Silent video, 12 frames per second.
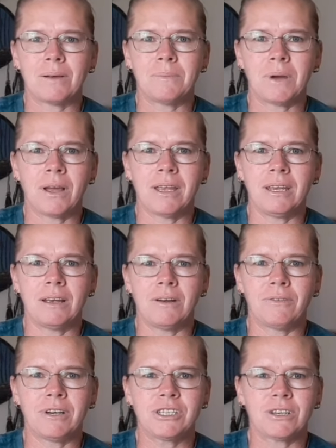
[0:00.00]
my
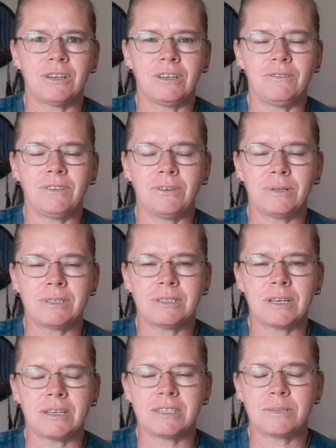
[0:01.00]
returning viewers
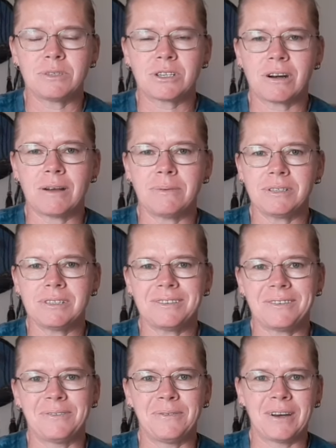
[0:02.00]
and subscribers.
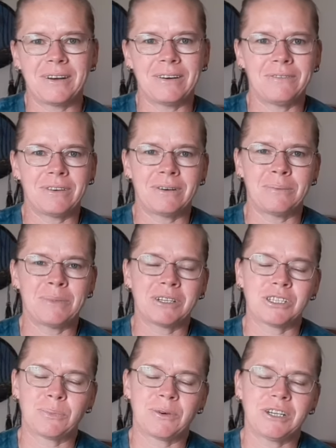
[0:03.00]
Very, very
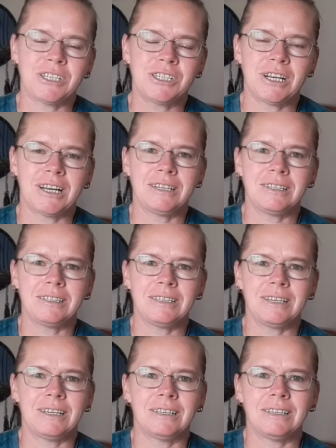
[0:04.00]
much appreciated.
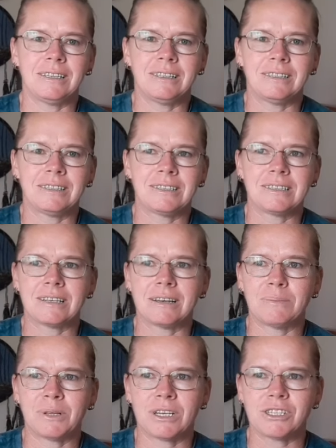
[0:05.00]
It is
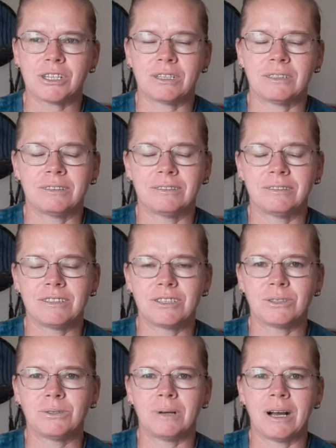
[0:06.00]
a pleasure
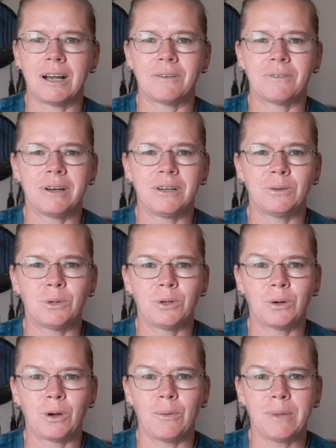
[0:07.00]
to read all
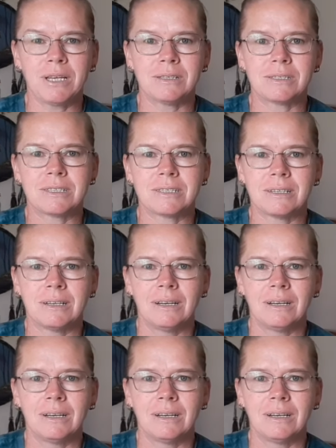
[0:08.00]
your comments,